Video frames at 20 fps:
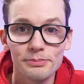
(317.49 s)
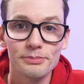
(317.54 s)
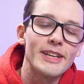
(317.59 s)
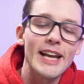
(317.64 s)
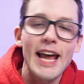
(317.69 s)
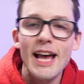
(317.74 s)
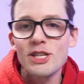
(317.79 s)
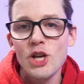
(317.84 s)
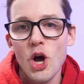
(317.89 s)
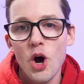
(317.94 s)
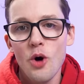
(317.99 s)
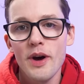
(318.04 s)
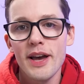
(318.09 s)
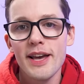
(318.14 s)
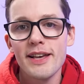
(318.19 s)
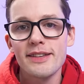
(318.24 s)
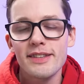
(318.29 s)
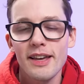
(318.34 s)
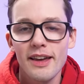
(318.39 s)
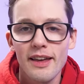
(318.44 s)
And as
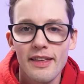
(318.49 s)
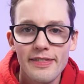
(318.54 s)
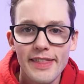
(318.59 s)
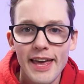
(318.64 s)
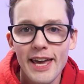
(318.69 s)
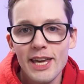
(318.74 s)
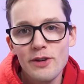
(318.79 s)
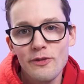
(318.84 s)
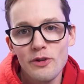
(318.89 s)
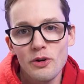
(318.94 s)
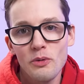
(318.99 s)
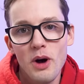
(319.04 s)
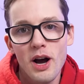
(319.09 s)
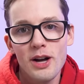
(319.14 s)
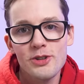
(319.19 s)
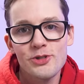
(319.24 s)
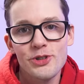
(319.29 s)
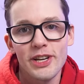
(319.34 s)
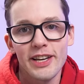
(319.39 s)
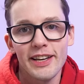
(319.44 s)
always, thank you for
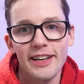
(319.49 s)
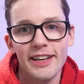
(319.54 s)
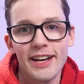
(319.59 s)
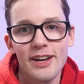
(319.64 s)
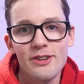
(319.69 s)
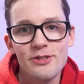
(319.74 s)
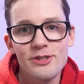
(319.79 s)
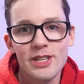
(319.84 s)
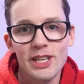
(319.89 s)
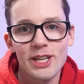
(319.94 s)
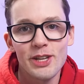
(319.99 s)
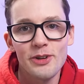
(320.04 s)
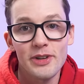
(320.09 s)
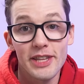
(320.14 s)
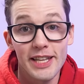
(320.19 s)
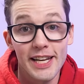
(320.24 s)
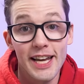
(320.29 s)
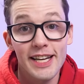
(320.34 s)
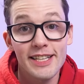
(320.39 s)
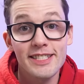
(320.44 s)
watching, and I'll see you
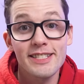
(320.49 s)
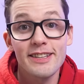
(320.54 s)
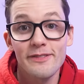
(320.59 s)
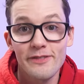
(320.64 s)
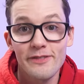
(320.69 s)
in the next